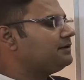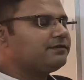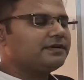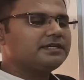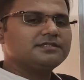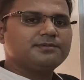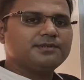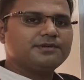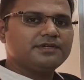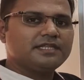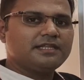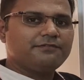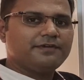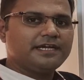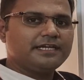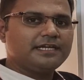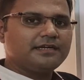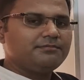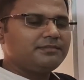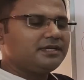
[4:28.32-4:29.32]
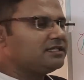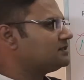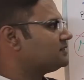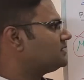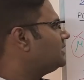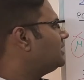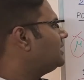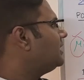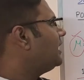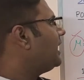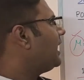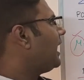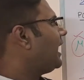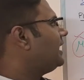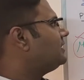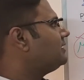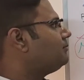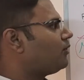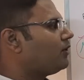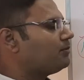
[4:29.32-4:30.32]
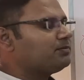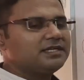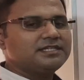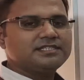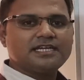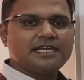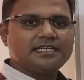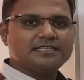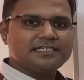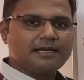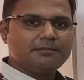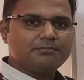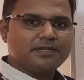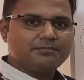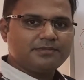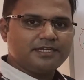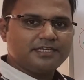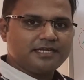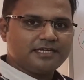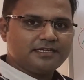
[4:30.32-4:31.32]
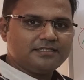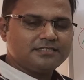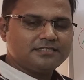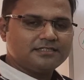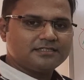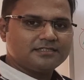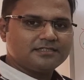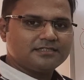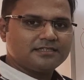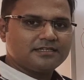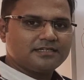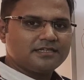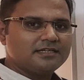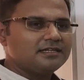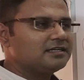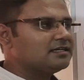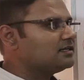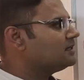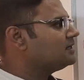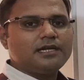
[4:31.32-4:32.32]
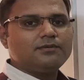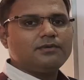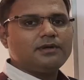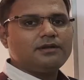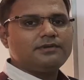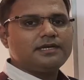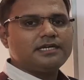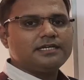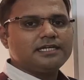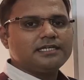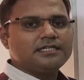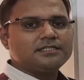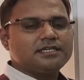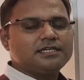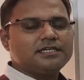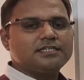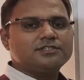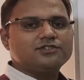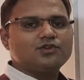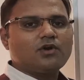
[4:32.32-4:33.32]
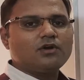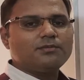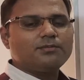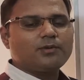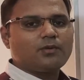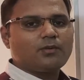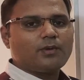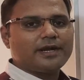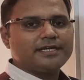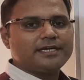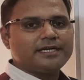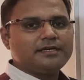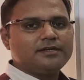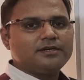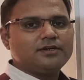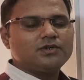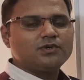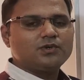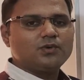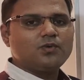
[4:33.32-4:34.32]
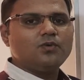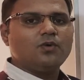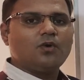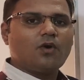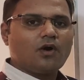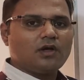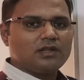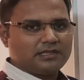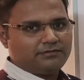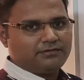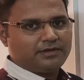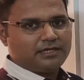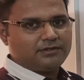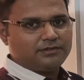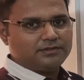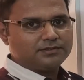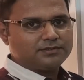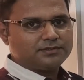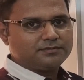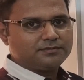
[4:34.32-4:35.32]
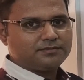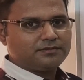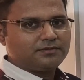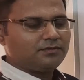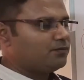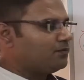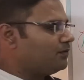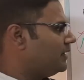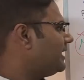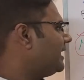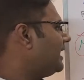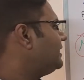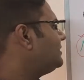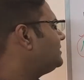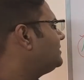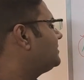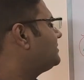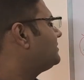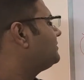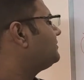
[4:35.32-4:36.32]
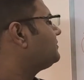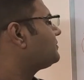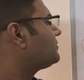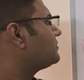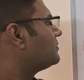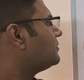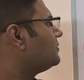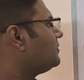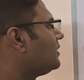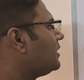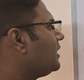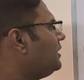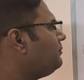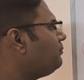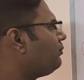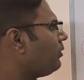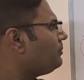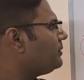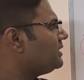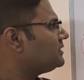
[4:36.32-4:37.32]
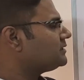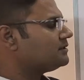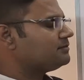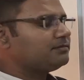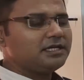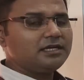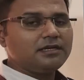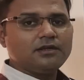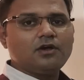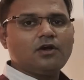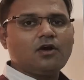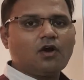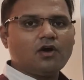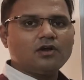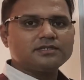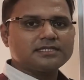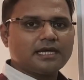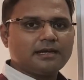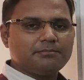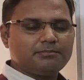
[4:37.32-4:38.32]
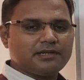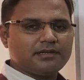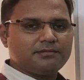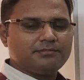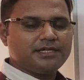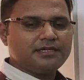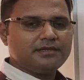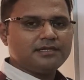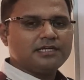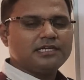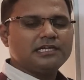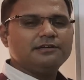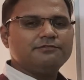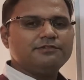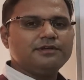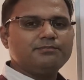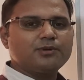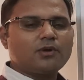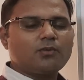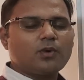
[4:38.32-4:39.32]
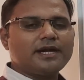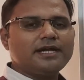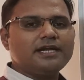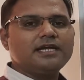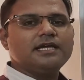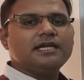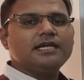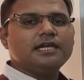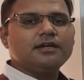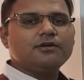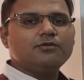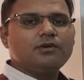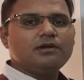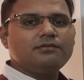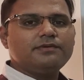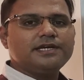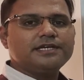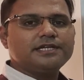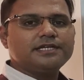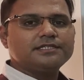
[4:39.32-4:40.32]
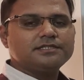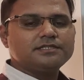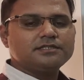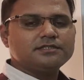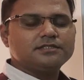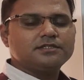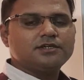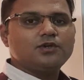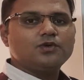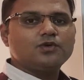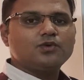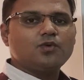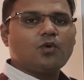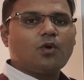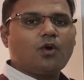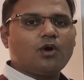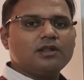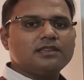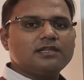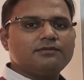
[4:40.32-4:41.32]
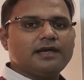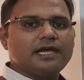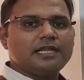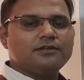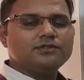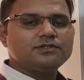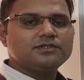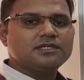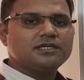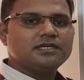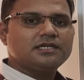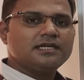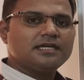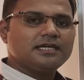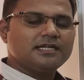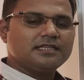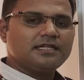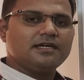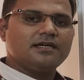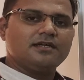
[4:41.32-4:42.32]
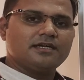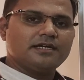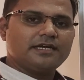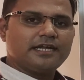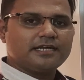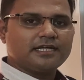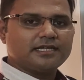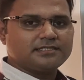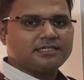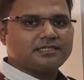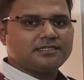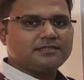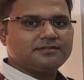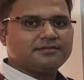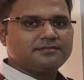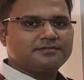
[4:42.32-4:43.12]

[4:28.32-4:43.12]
difference between the weighted means and the population and sample mean is equal weightage is not provided to all the values, whereas in population mean or sample mean, we provide equal weightages to all the values in the data set.